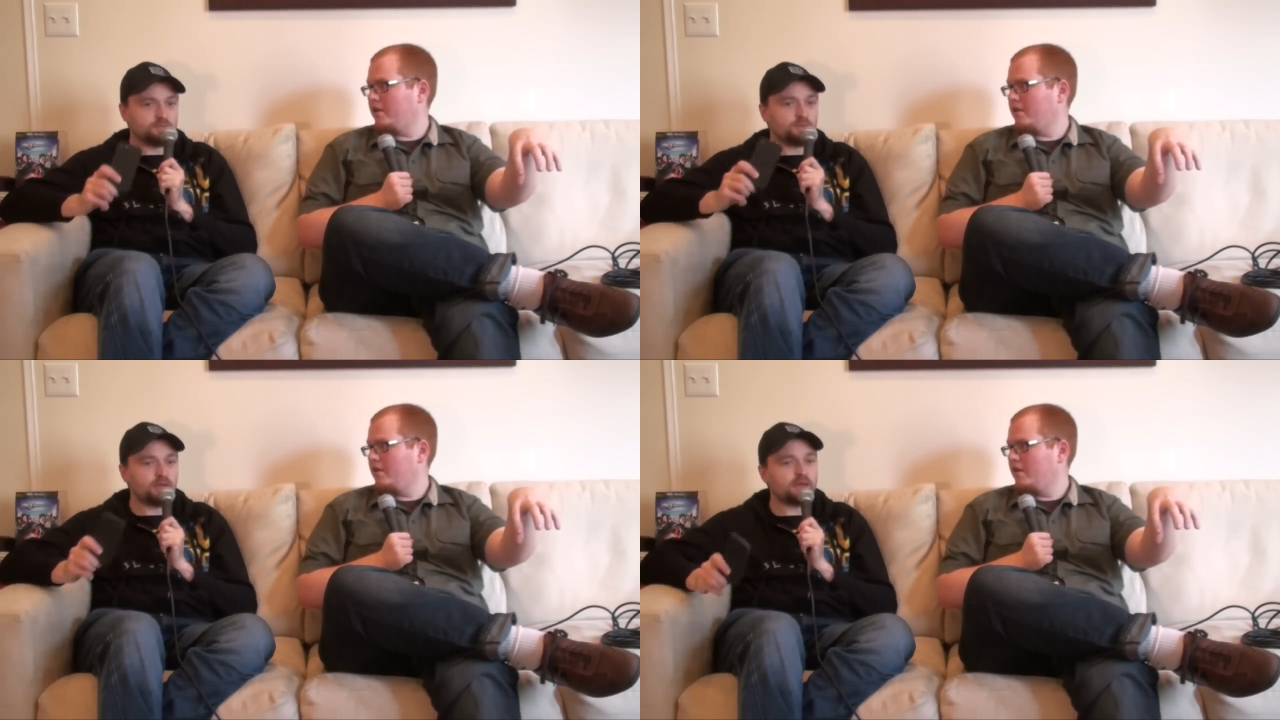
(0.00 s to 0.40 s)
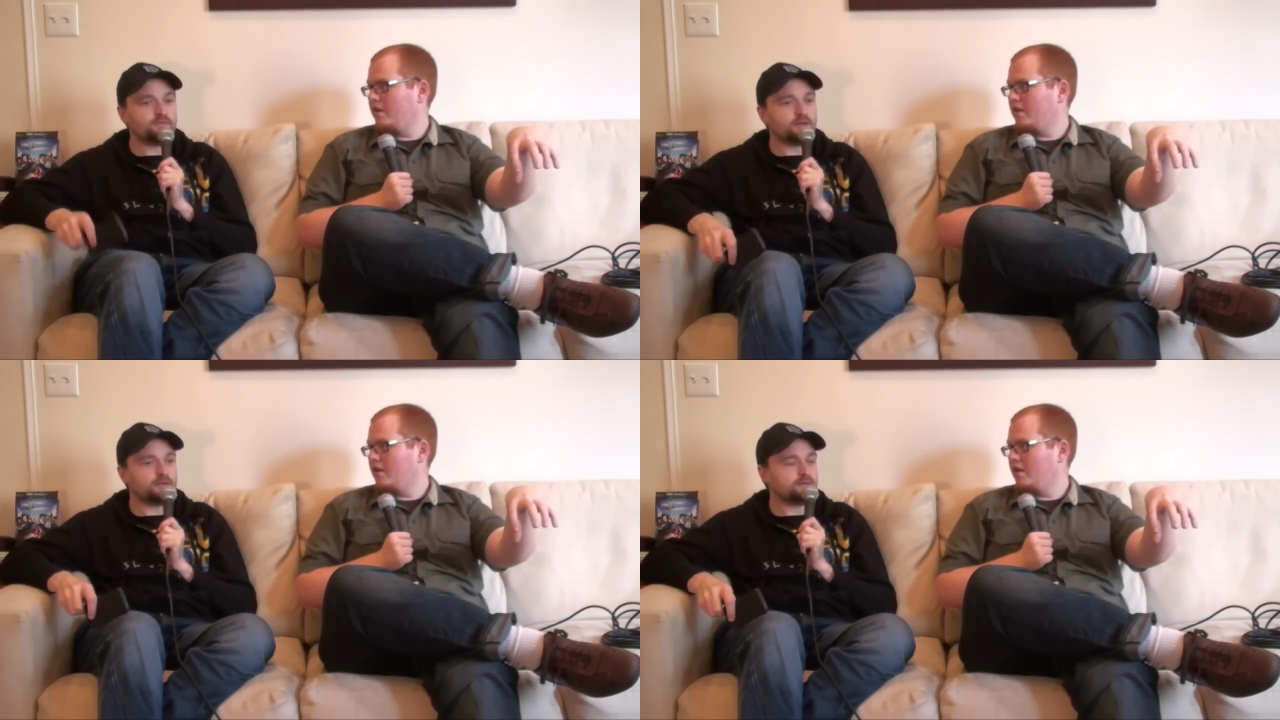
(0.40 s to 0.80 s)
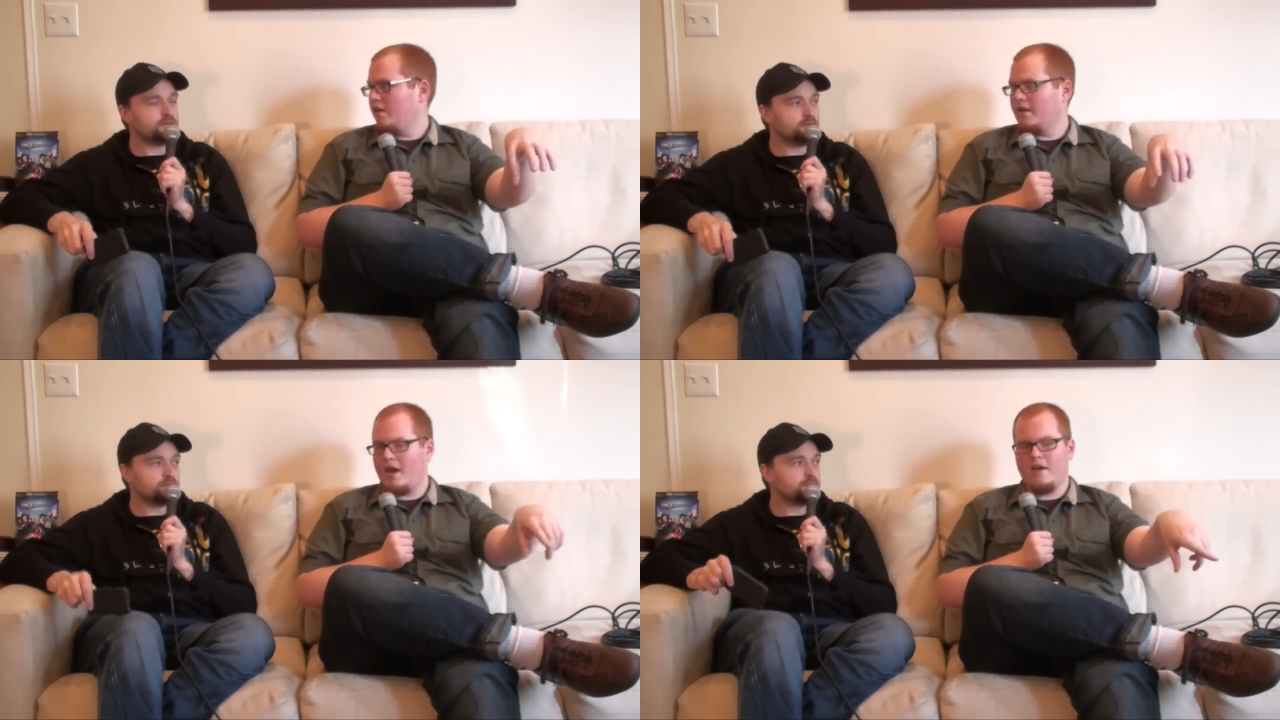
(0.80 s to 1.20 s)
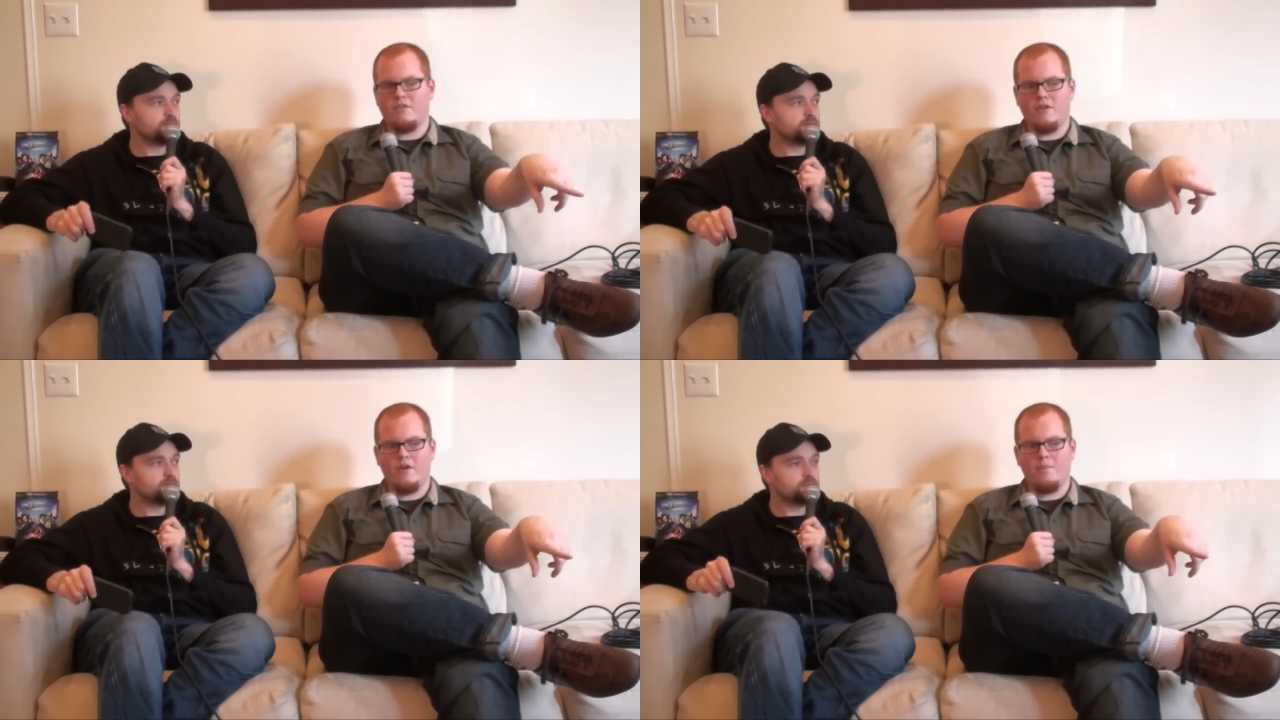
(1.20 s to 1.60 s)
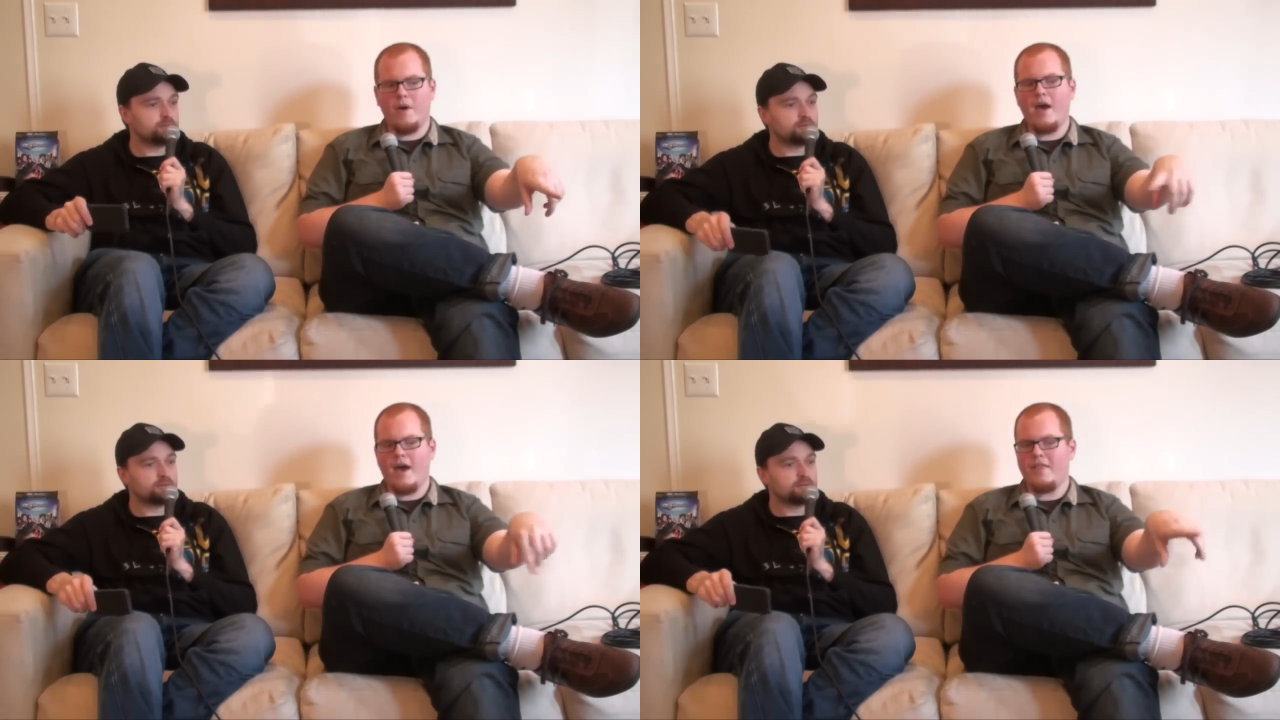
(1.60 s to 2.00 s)
Speaker 1: in. We have that. Yeah. Yeah. So,
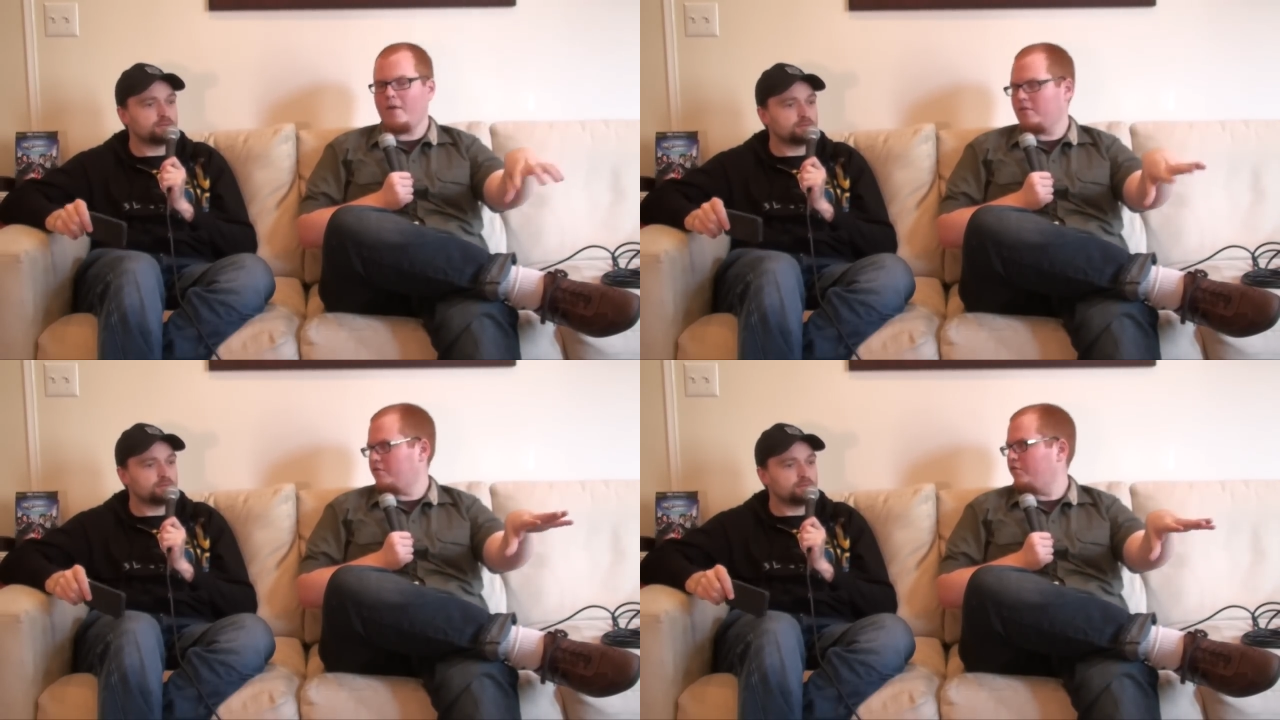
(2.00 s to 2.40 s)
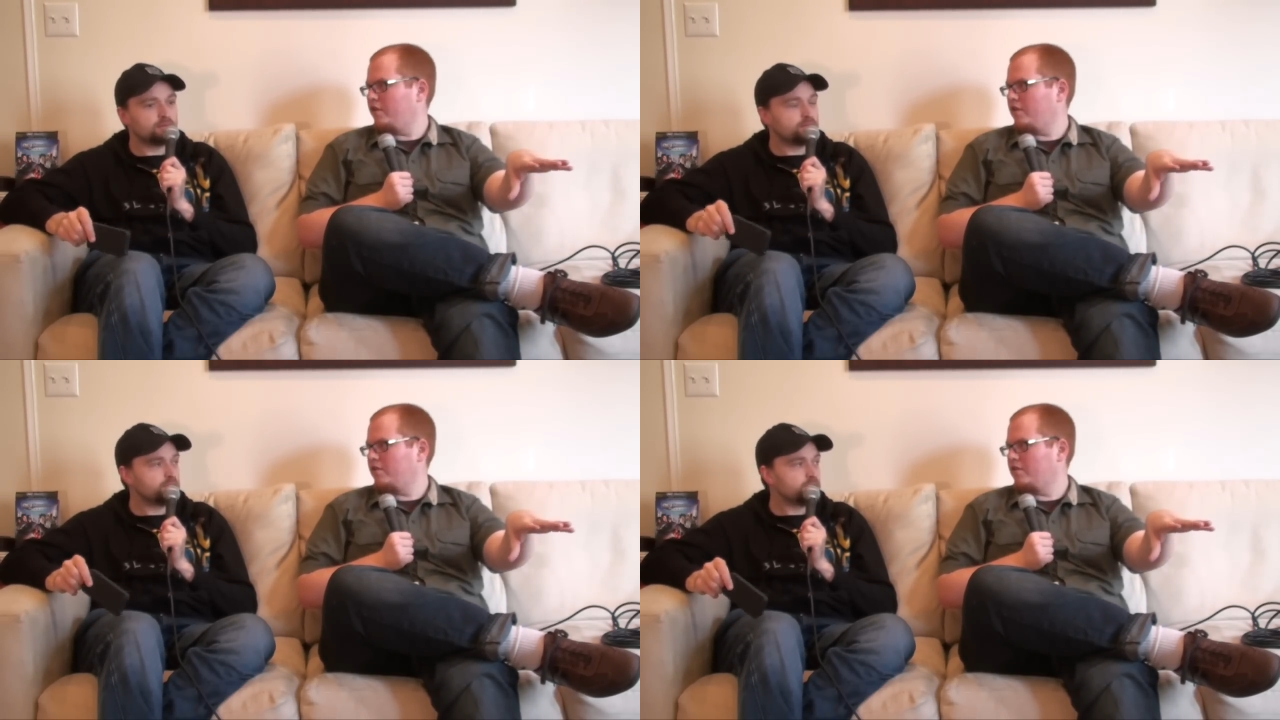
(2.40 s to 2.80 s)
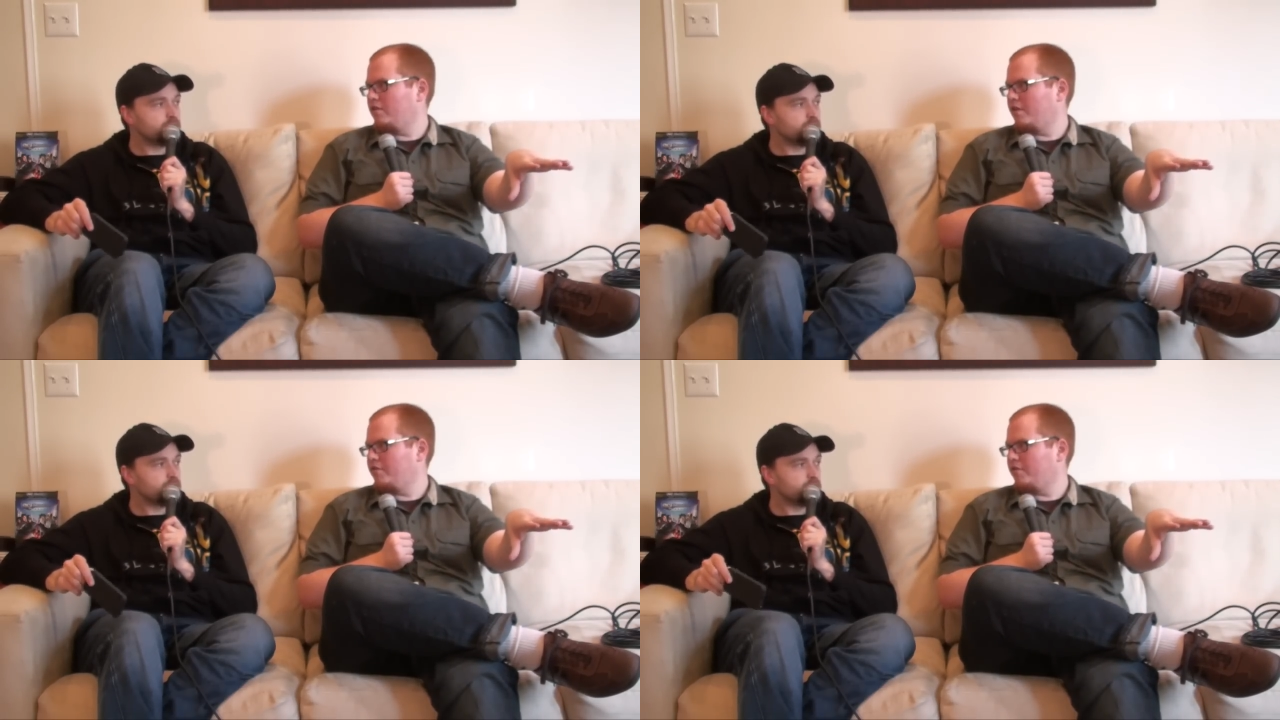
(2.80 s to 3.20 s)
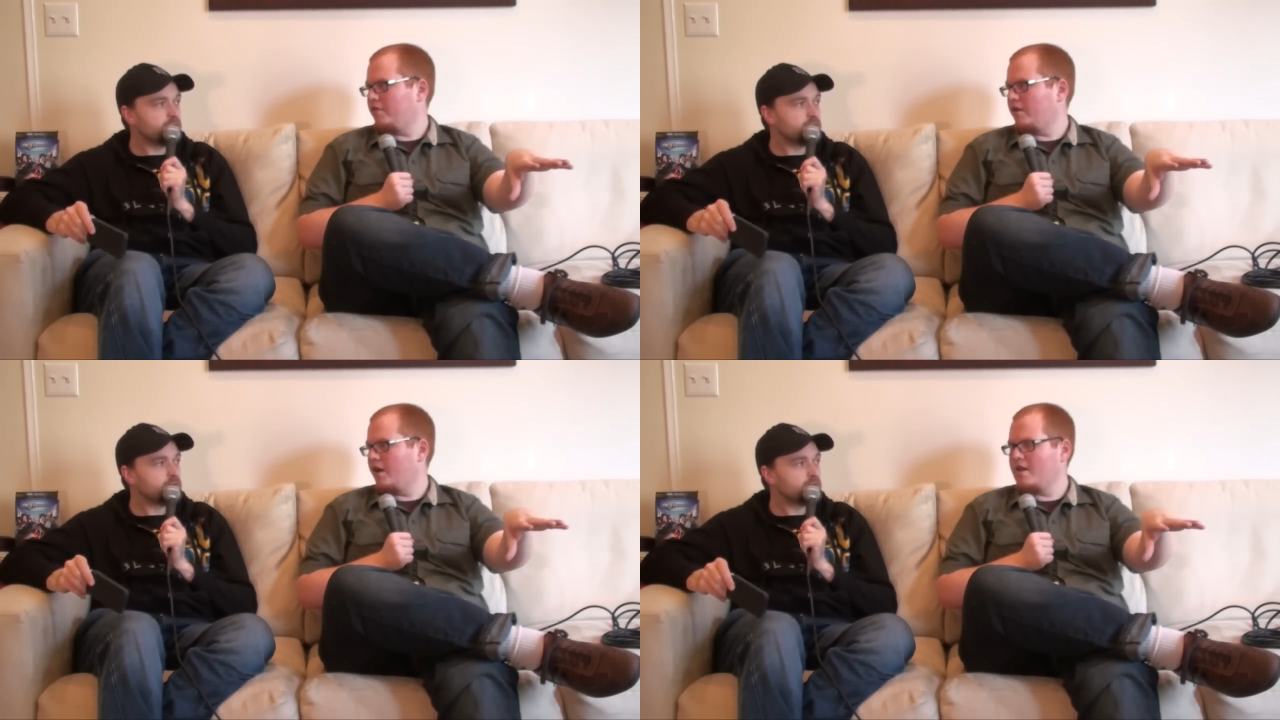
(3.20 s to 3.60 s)
but and that was free. You could do that for free.